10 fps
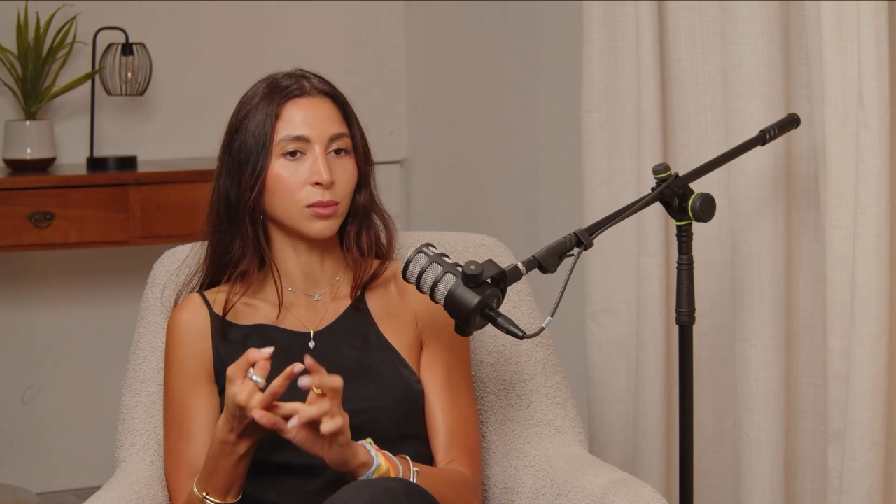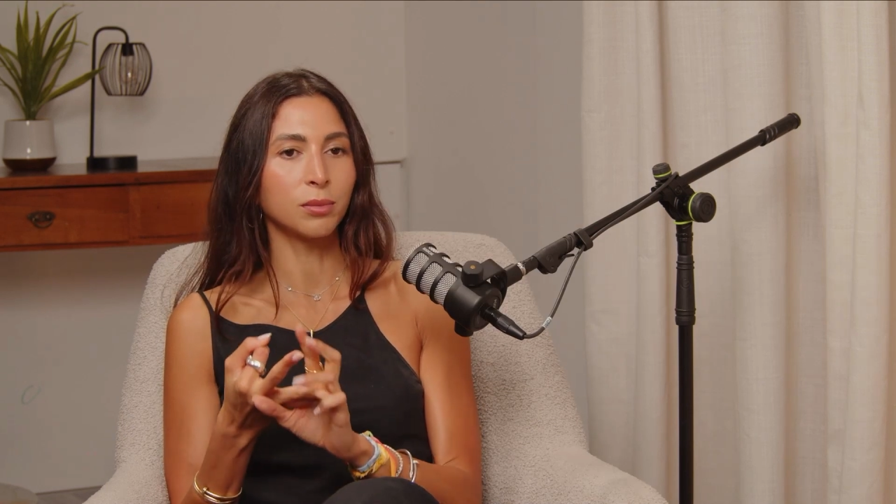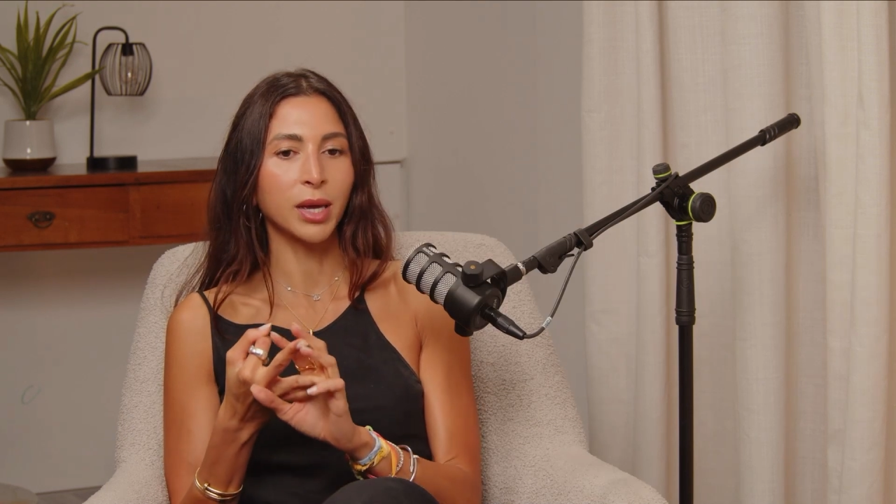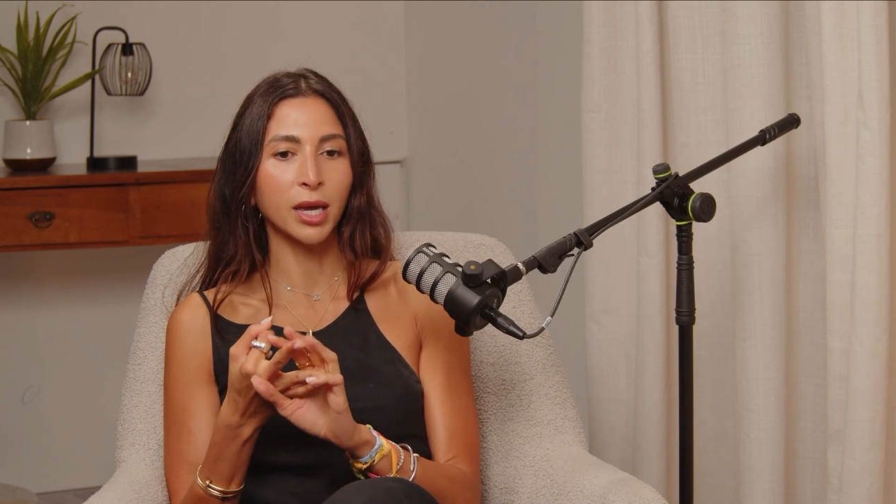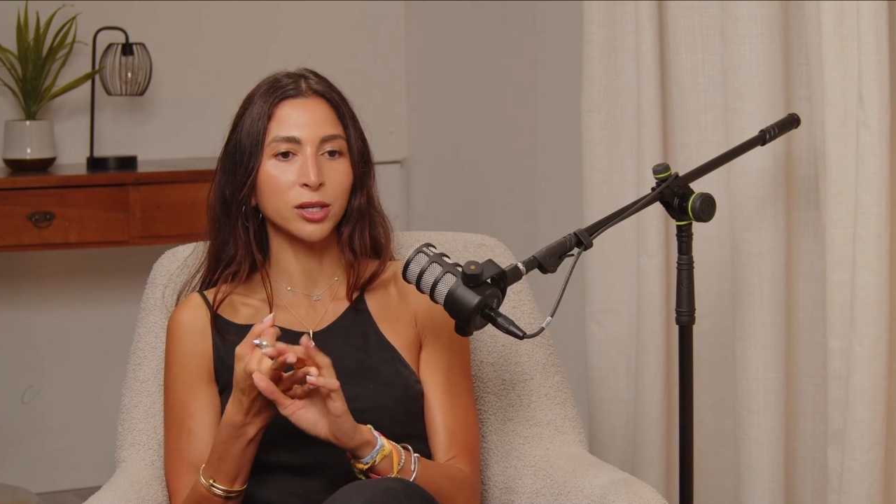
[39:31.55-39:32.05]

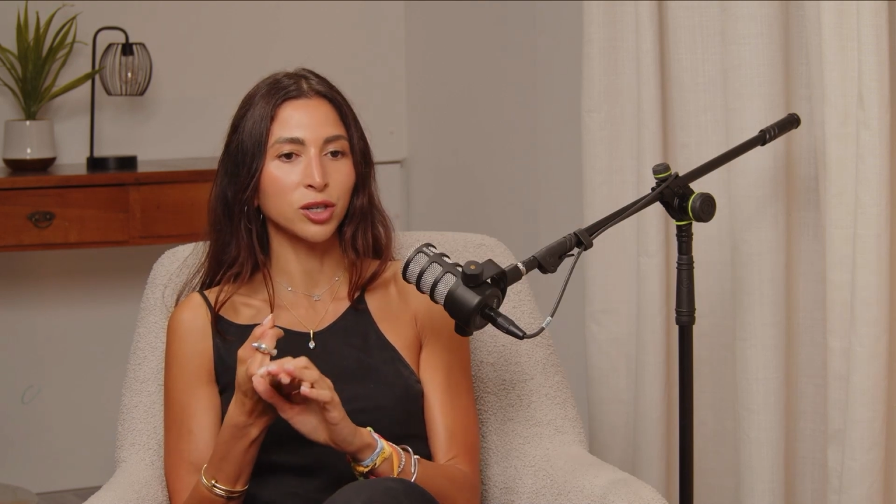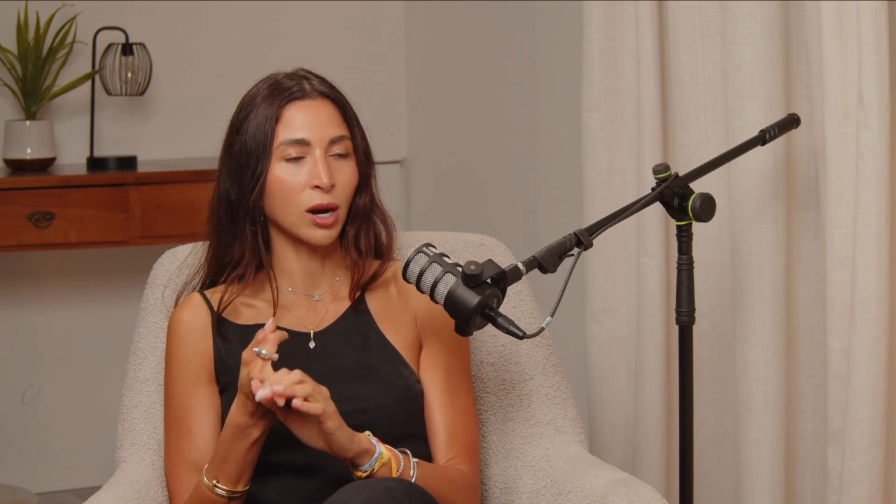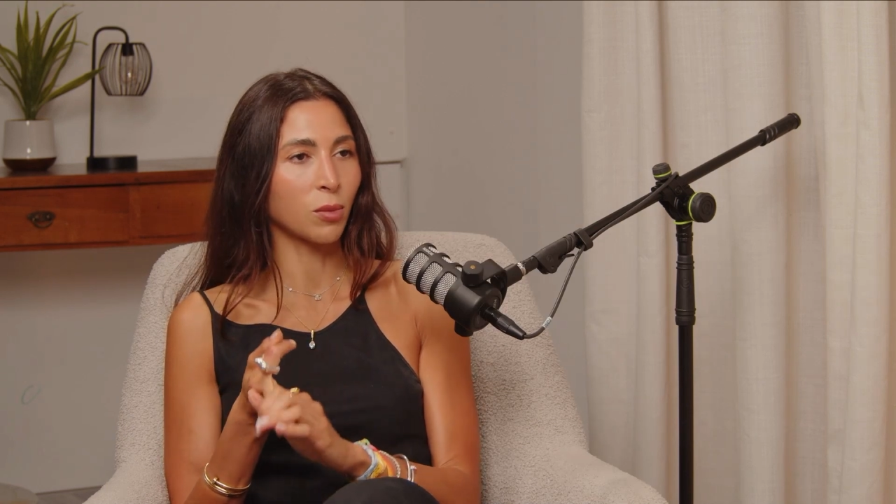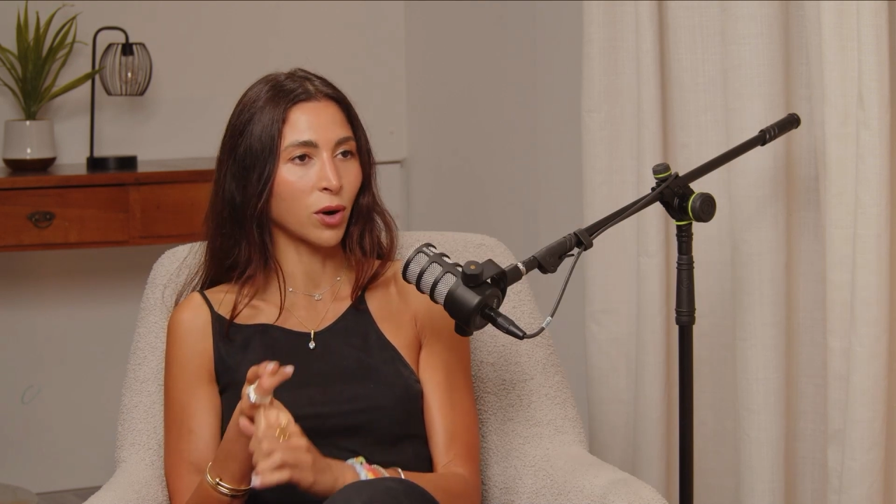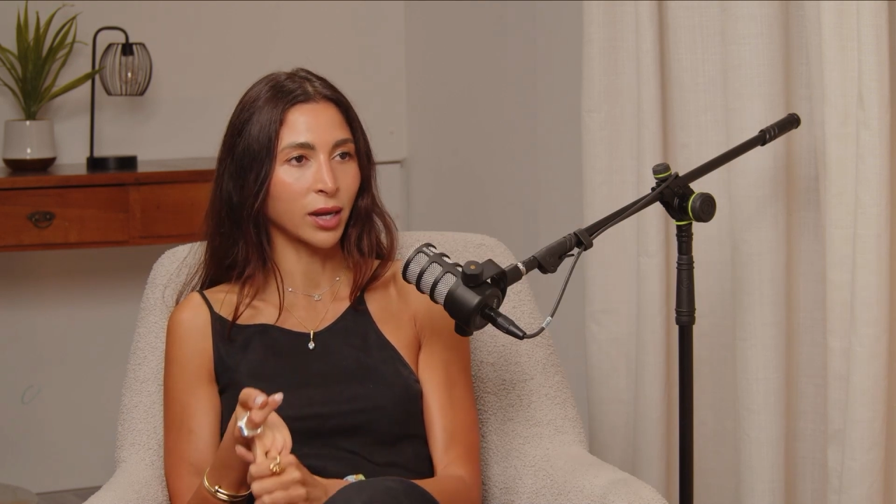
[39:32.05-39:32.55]
making sure
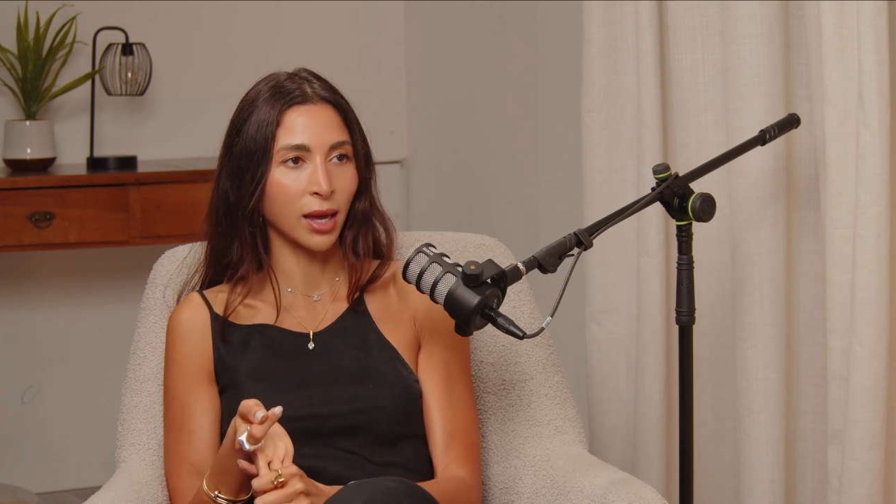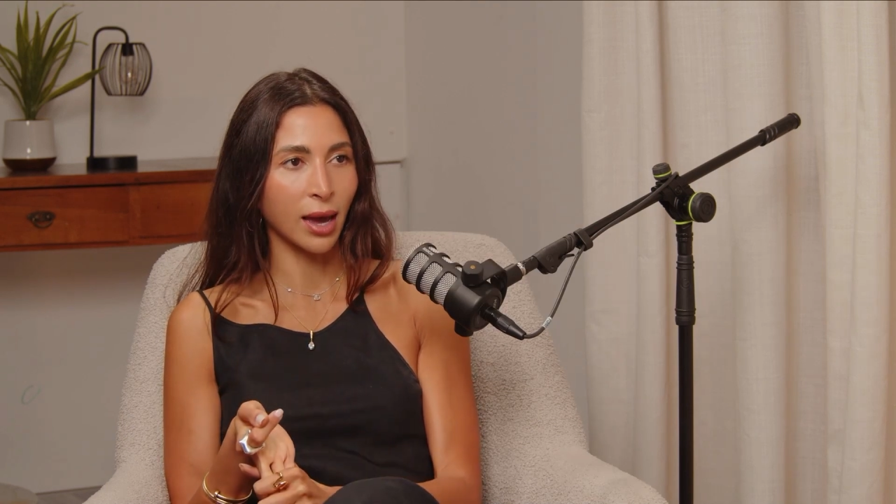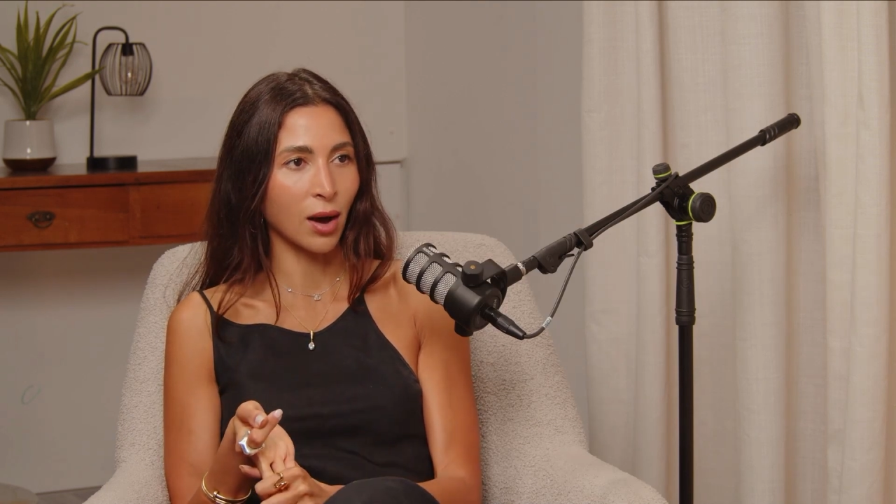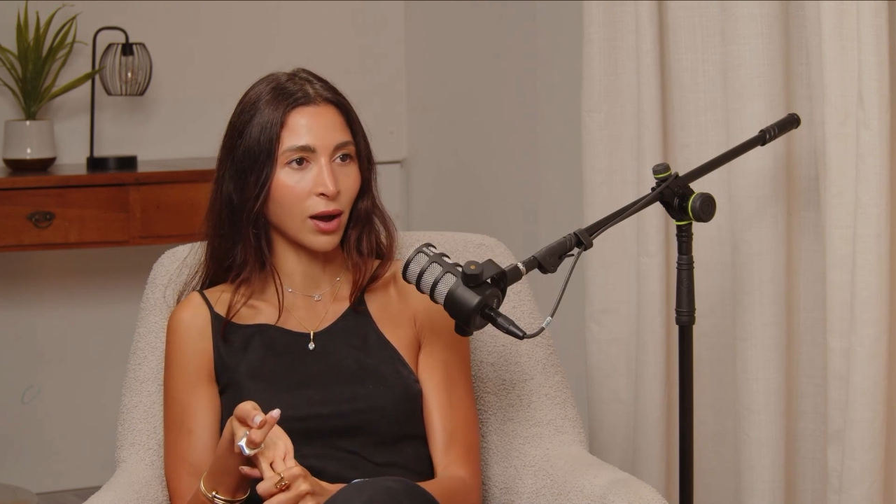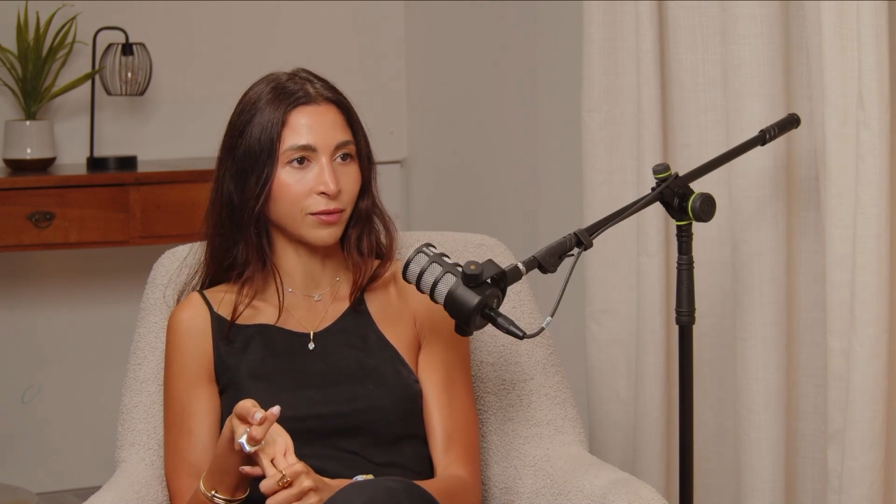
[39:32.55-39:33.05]
I'm
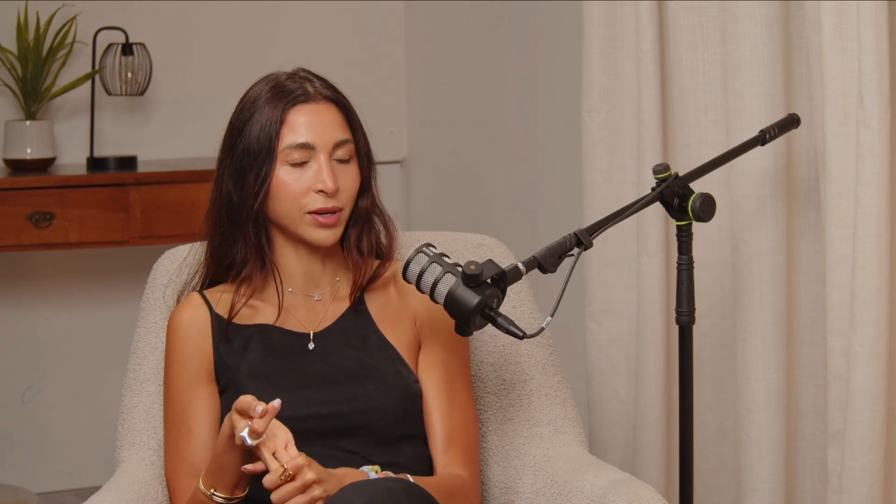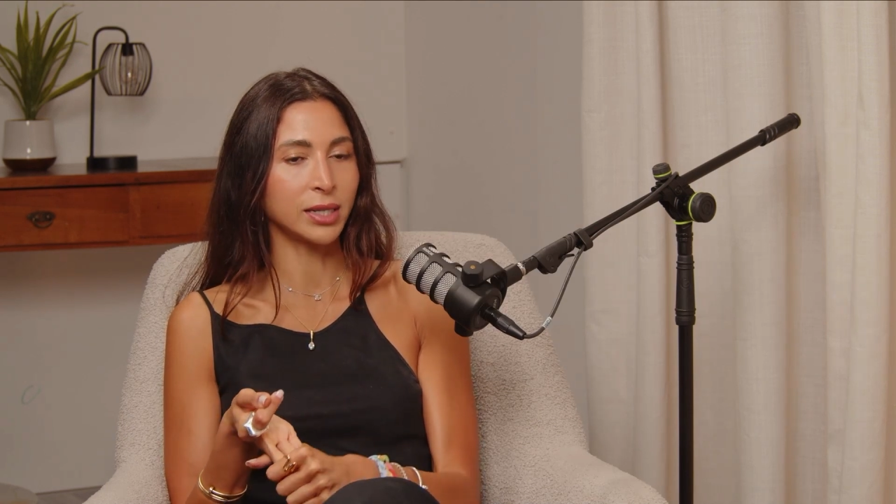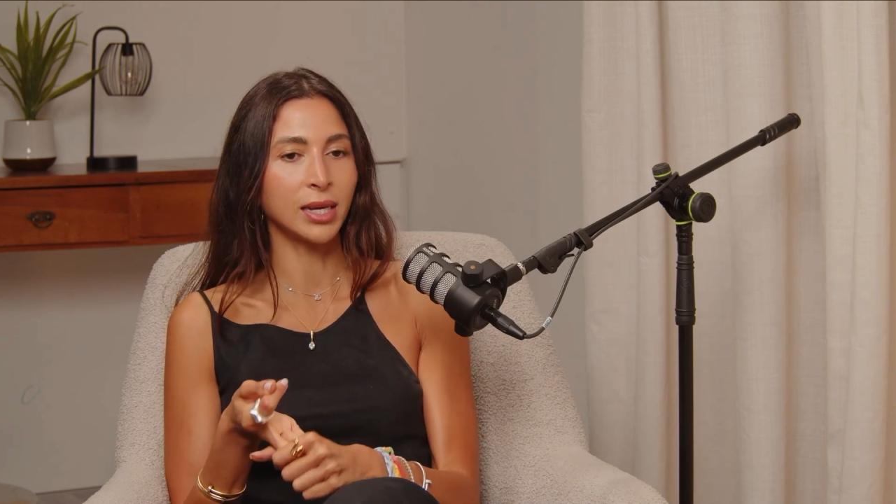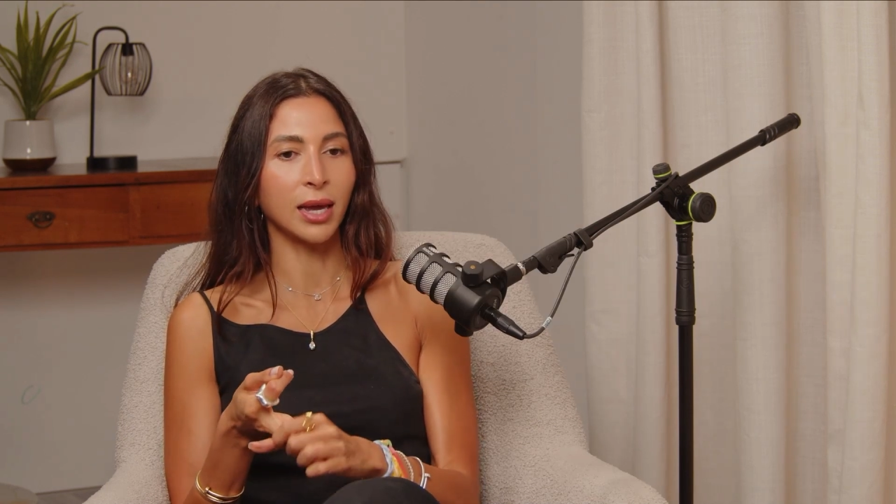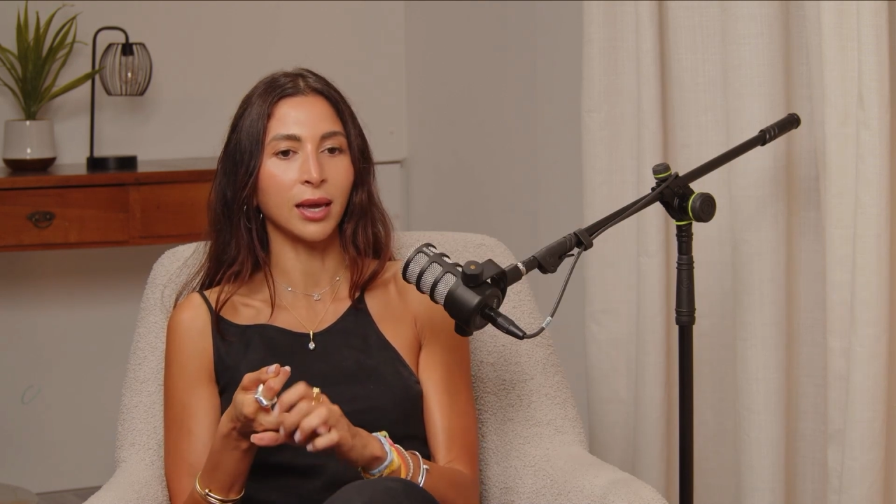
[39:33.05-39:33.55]
working out
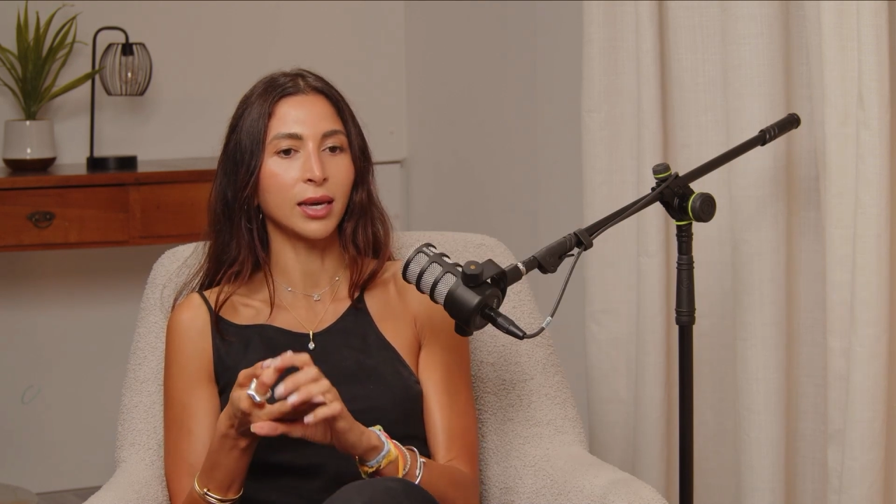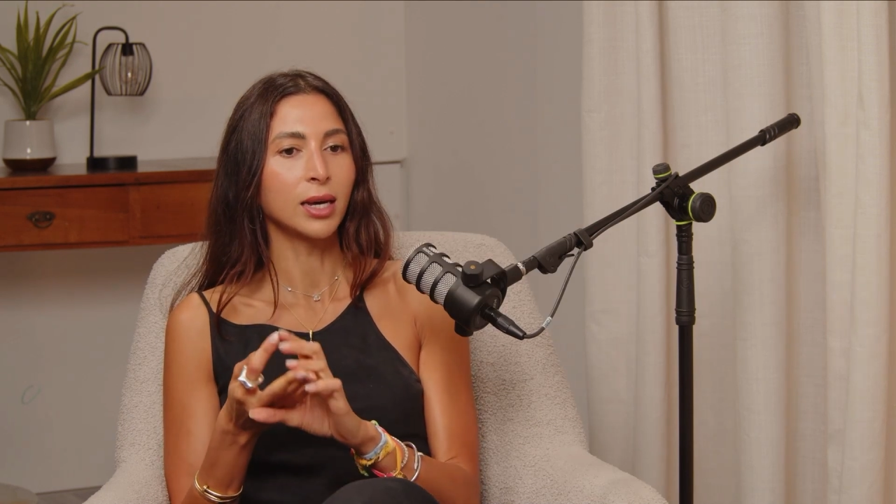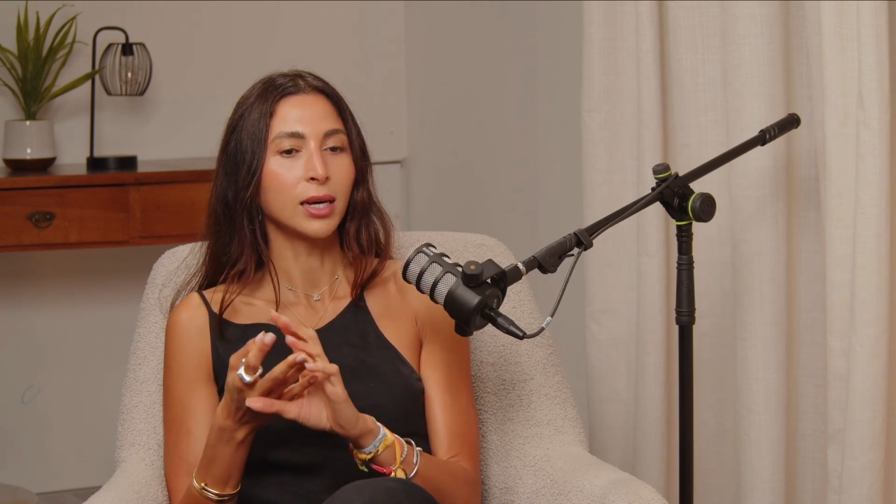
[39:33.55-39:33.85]
every day,